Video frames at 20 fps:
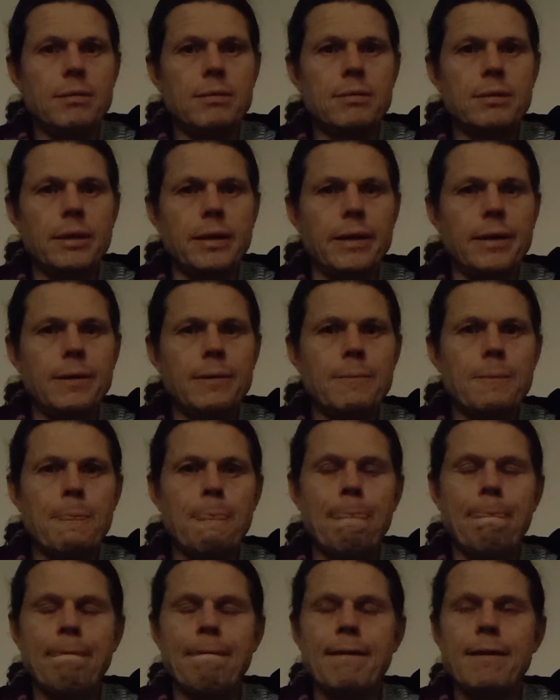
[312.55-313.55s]
Yeah.
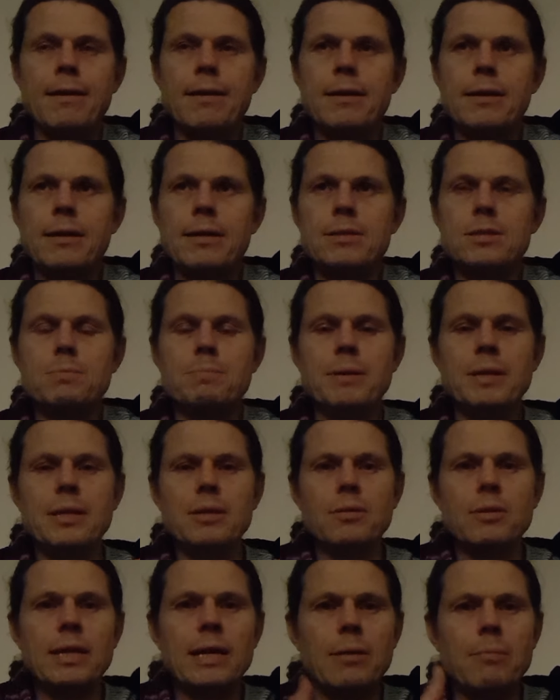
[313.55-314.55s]
And
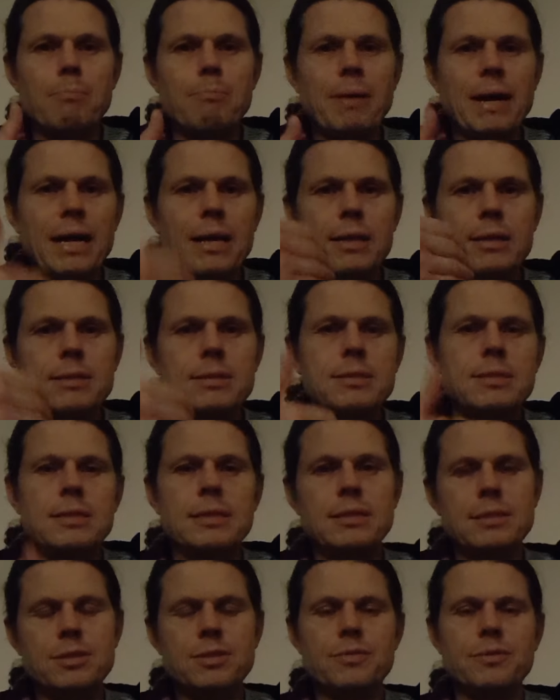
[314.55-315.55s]
depending on how balanced
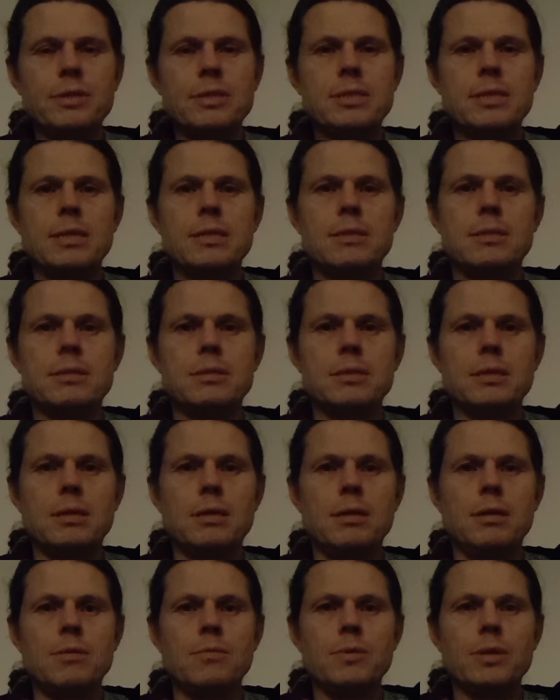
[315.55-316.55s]
these three centers
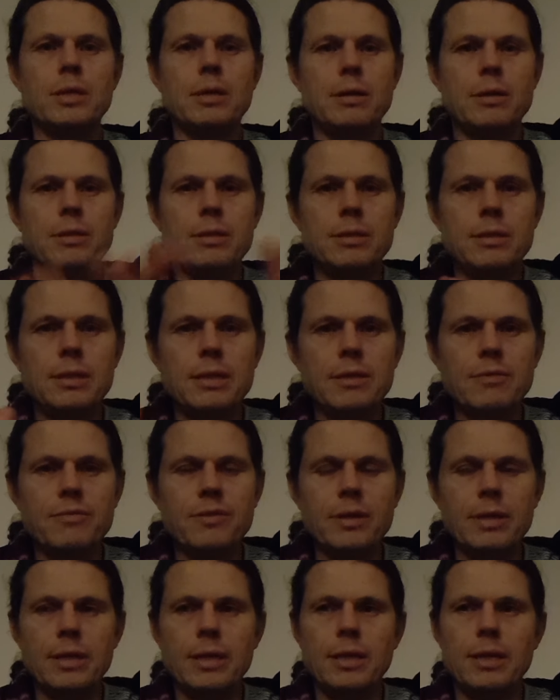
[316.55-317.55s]
are, we either live
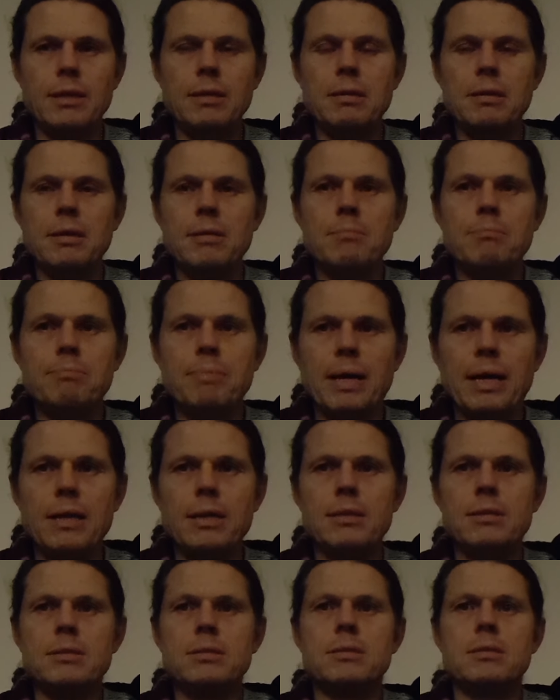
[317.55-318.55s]
a
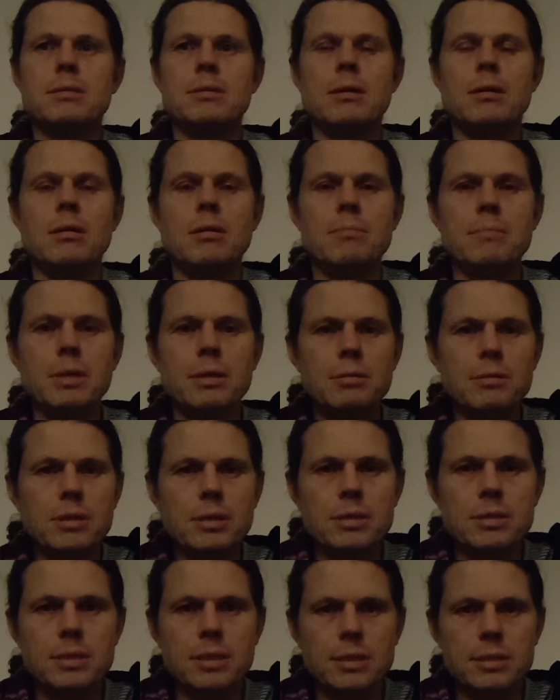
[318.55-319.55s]
balanced and
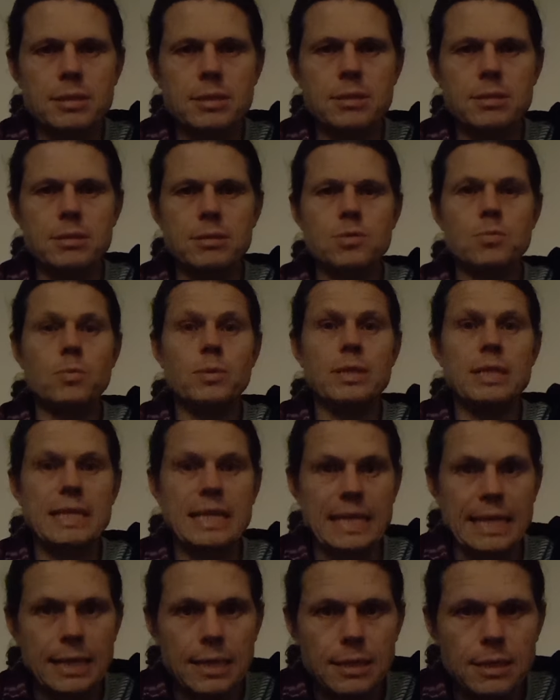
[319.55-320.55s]
harmonious existence
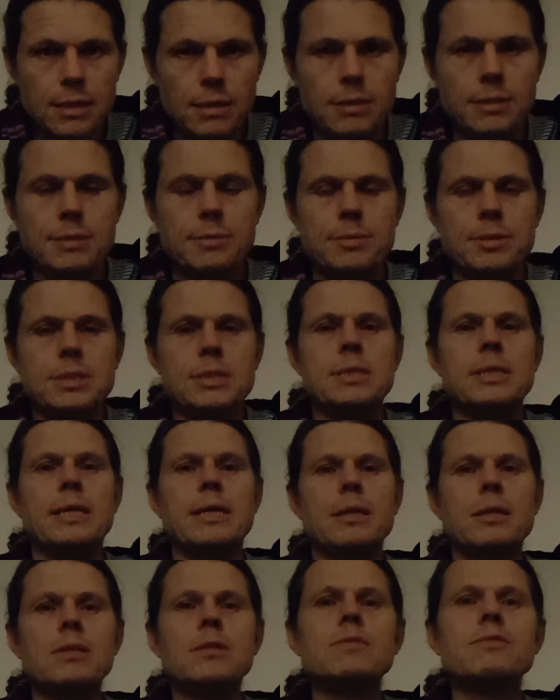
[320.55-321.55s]
within
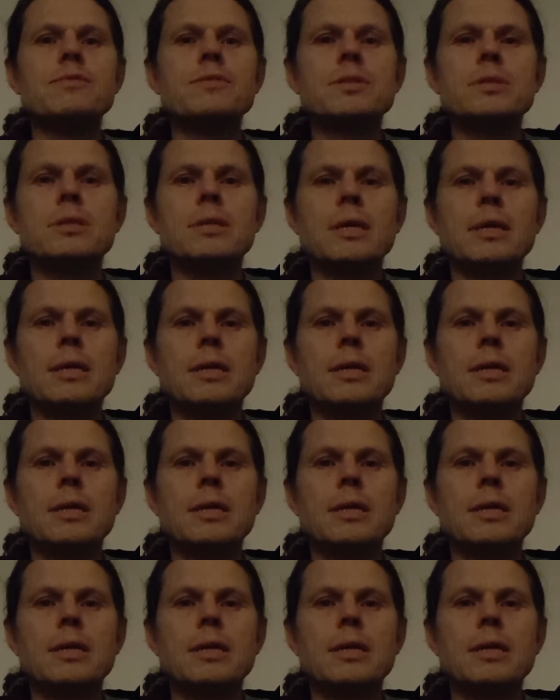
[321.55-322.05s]
ourselves.